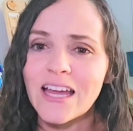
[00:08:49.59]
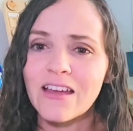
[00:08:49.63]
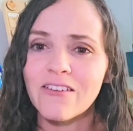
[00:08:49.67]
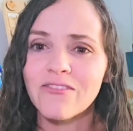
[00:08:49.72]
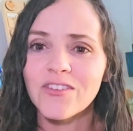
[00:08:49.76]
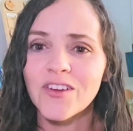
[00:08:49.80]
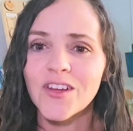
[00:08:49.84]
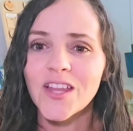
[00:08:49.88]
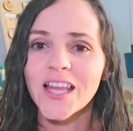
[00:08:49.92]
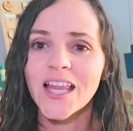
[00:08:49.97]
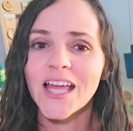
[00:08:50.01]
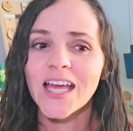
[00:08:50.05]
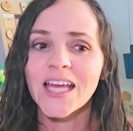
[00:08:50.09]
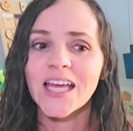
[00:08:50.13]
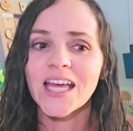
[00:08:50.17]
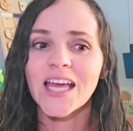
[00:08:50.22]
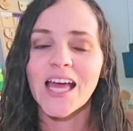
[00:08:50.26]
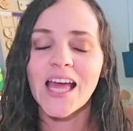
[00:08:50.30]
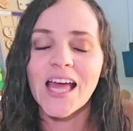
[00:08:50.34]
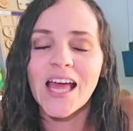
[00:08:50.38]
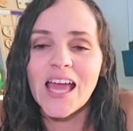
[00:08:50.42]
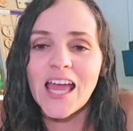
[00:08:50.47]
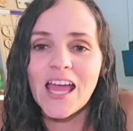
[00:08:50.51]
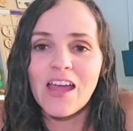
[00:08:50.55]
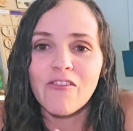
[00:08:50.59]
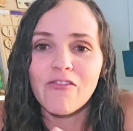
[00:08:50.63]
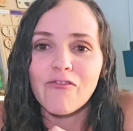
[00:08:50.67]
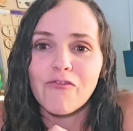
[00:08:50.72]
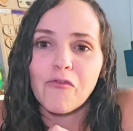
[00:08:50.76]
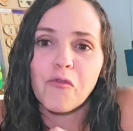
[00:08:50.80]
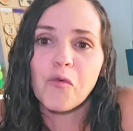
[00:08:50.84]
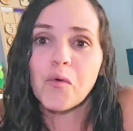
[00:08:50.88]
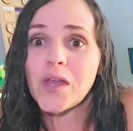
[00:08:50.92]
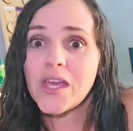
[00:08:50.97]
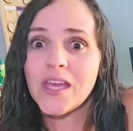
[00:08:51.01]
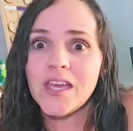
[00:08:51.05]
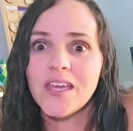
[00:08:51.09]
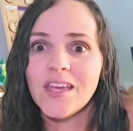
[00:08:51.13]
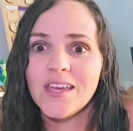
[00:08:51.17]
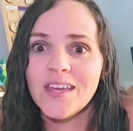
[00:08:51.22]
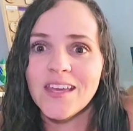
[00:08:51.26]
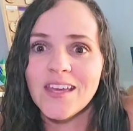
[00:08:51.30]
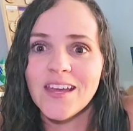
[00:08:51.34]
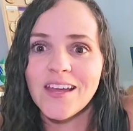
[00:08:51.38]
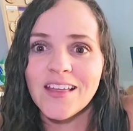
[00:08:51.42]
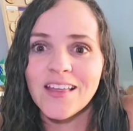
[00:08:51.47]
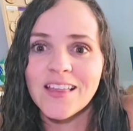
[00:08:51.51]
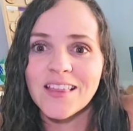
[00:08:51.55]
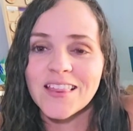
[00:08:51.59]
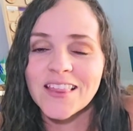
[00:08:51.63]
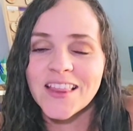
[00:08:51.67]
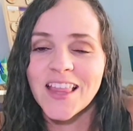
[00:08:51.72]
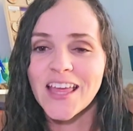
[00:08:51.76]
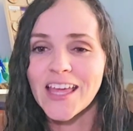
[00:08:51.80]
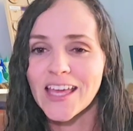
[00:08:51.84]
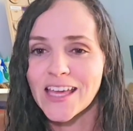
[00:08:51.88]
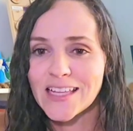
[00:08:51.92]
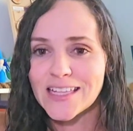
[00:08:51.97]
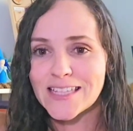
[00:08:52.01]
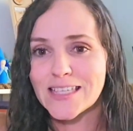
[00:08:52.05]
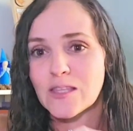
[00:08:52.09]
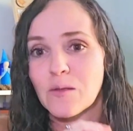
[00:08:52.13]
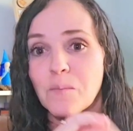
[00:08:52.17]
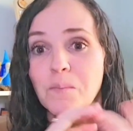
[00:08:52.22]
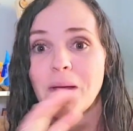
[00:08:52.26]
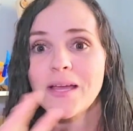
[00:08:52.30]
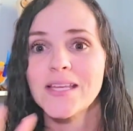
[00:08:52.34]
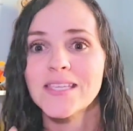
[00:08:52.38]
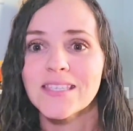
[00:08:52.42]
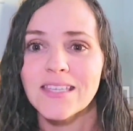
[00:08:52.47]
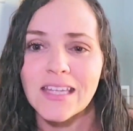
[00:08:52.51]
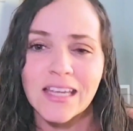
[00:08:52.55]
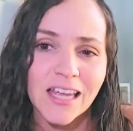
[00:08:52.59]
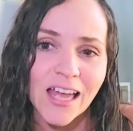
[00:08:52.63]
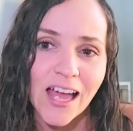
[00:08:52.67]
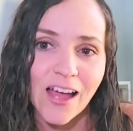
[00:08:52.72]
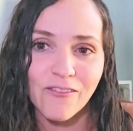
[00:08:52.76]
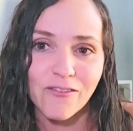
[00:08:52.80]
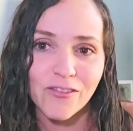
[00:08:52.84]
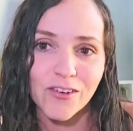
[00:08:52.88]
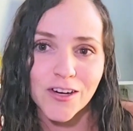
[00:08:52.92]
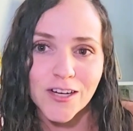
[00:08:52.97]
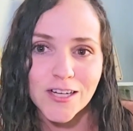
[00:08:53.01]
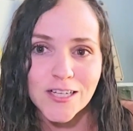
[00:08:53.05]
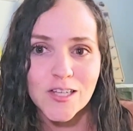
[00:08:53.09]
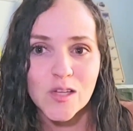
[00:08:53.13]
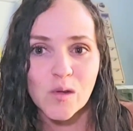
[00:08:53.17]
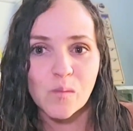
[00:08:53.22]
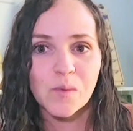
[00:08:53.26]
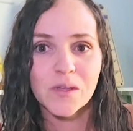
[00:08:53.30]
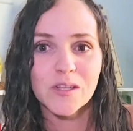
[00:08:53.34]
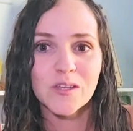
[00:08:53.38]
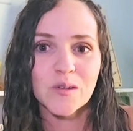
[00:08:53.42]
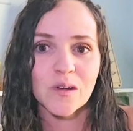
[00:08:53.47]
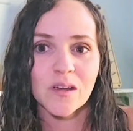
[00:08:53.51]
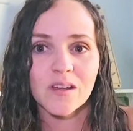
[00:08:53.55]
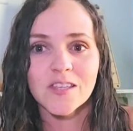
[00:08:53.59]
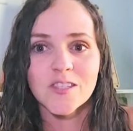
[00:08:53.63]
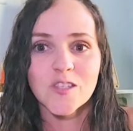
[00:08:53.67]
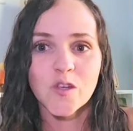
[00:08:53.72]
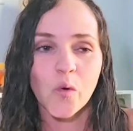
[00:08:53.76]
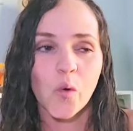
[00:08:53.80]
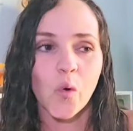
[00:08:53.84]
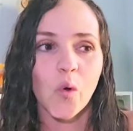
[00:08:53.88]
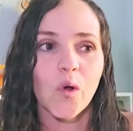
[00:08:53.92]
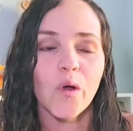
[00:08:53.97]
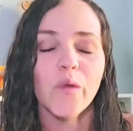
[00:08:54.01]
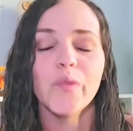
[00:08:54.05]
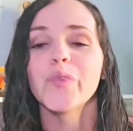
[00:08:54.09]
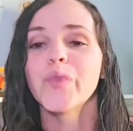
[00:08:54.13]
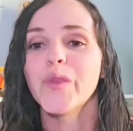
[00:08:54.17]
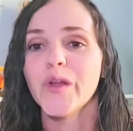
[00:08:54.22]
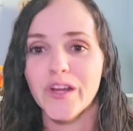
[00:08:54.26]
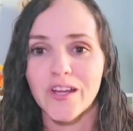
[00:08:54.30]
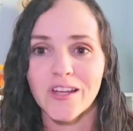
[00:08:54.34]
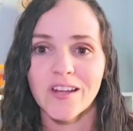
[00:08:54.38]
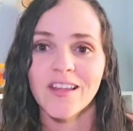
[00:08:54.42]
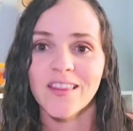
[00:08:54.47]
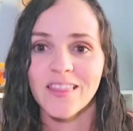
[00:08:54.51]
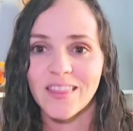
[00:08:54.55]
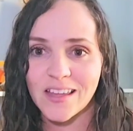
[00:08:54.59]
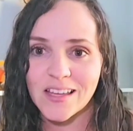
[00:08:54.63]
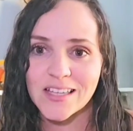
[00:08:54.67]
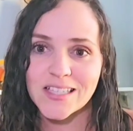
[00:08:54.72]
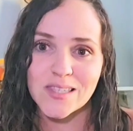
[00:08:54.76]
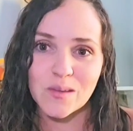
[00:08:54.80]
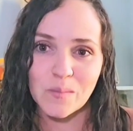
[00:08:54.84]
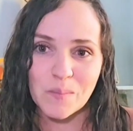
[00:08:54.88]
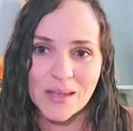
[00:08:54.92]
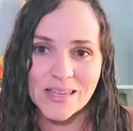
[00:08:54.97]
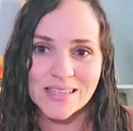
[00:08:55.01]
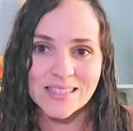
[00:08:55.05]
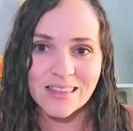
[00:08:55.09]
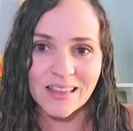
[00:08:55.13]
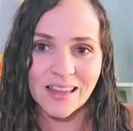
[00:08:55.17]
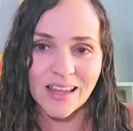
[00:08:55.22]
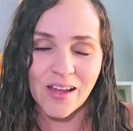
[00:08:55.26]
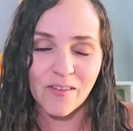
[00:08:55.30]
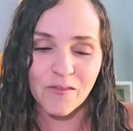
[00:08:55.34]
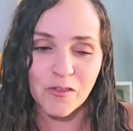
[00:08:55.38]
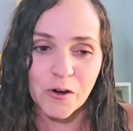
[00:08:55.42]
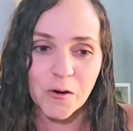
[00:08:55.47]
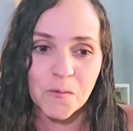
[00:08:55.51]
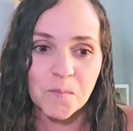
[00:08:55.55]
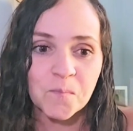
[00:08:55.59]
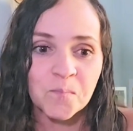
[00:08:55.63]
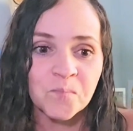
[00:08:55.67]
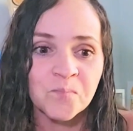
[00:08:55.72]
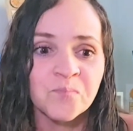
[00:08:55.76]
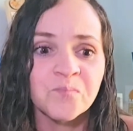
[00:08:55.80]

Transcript: I feel like if we think it's the best thing ever to be doing school, they're gonna think it's the best thing ever.